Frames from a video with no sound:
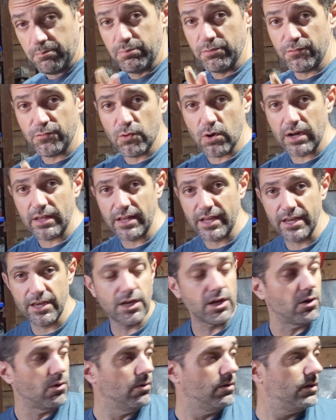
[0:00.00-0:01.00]
before I let you
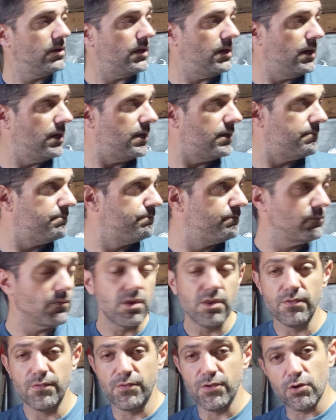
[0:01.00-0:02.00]
go,
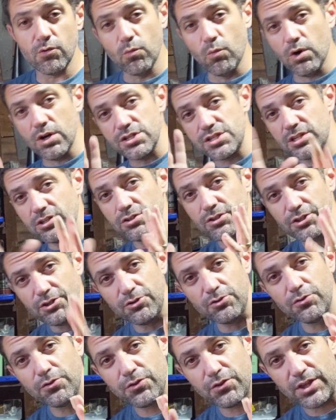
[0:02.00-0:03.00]
there was a
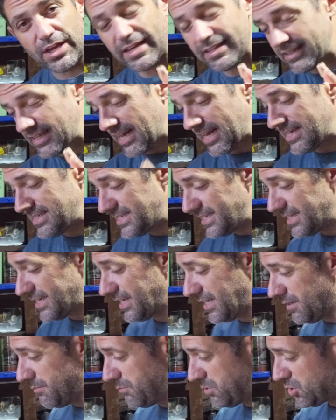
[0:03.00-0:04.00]
little thing that I did
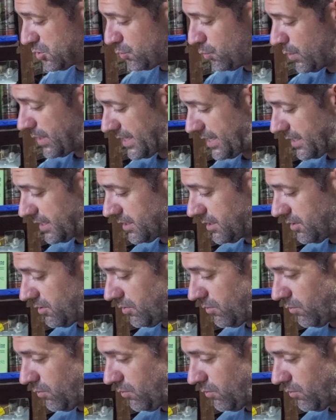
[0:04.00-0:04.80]
in between